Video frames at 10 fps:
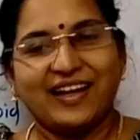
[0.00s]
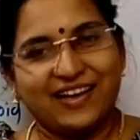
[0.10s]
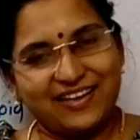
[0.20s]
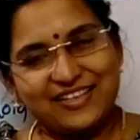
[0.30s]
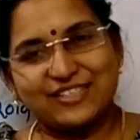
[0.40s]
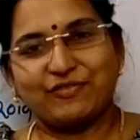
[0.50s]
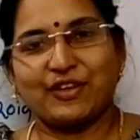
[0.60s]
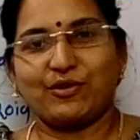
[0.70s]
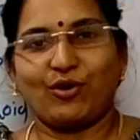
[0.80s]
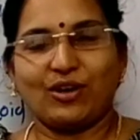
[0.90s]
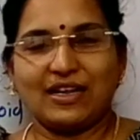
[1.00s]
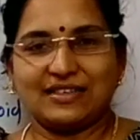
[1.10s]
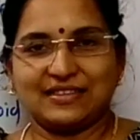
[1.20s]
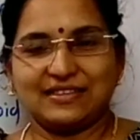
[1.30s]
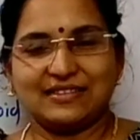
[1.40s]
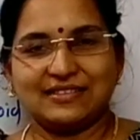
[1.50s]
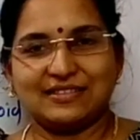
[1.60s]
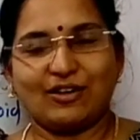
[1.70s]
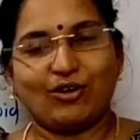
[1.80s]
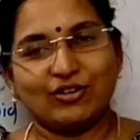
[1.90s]
Yes, we all heard
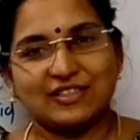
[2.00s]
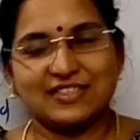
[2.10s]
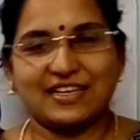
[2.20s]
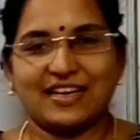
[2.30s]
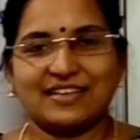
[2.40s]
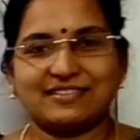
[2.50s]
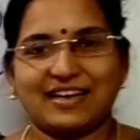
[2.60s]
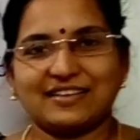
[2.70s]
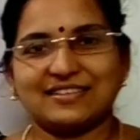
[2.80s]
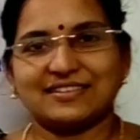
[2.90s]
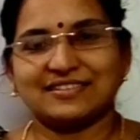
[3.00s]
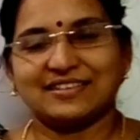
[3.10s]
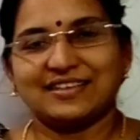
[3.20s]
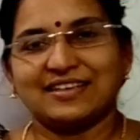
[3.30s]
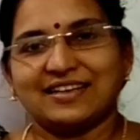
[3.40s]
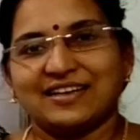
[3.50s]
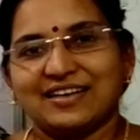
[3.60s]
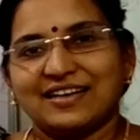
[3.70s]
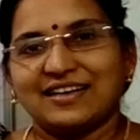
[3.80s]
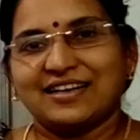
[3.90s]
the old saying that
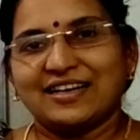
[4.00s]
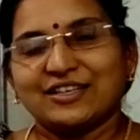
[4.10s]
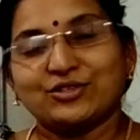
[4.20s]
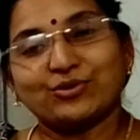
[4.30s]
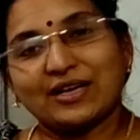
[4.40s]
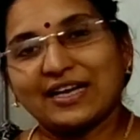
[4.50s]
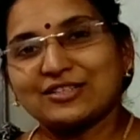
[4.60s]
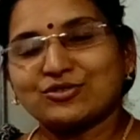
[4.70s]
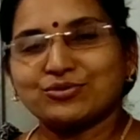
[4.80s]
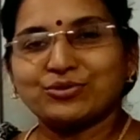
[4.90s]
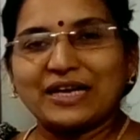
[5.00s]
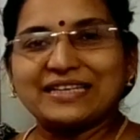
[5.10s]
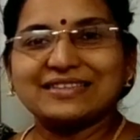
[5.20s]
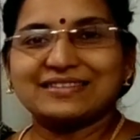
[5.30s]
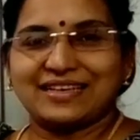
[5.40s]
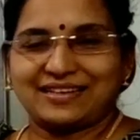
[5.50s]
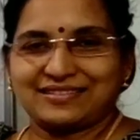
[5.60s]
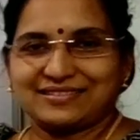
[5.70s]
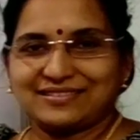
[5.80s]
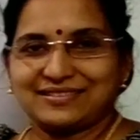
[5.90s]
you can do anything
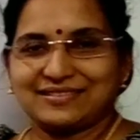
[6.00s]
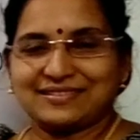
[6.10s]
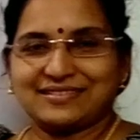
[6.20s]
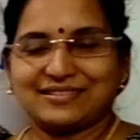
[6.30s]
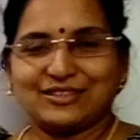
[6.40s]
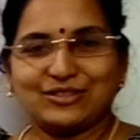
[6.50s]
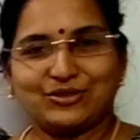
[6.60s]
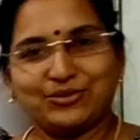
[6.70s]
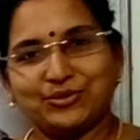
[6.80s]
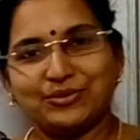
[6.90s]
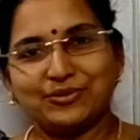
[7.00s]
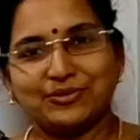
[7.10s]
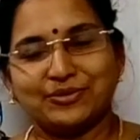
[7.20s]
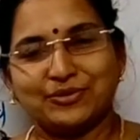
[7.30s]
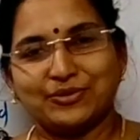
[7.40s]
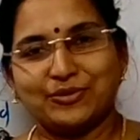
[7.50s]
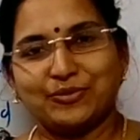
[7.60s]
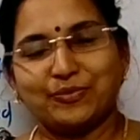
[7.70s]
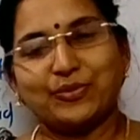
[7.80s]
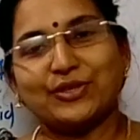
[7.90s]
you
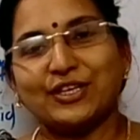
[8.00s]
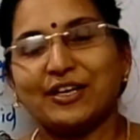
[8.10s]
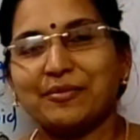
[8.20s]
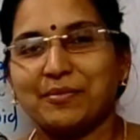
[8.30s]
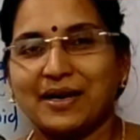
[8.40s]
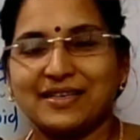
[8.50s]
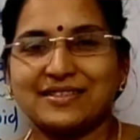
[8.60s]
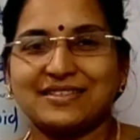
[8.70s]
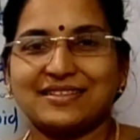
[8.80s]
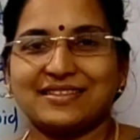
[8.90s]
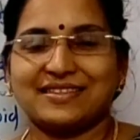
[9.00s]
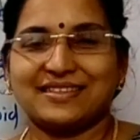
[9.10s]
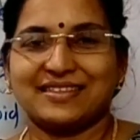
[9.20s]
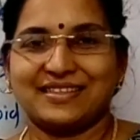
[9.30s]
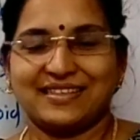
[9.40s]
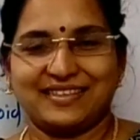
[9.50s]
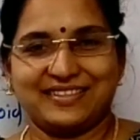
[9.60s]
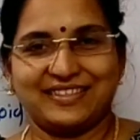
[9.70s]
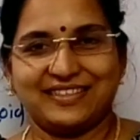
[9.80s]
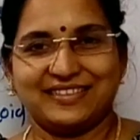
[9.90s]
put your mind it,